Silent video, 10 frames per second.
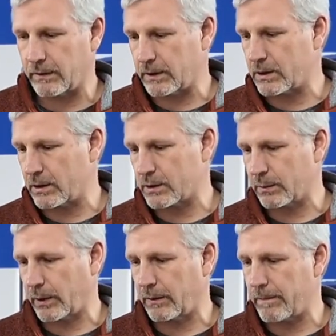each
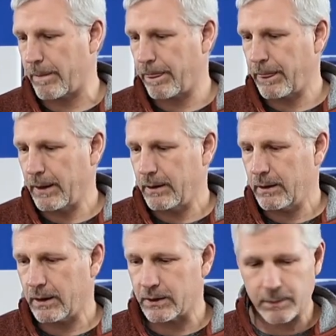instrument,
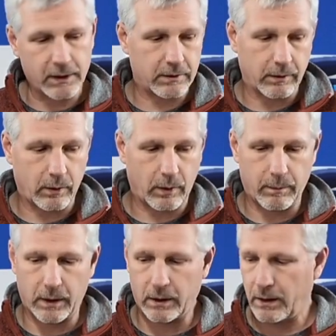each piece of
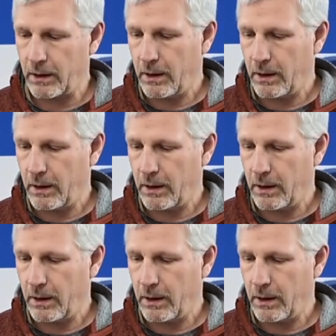equipment,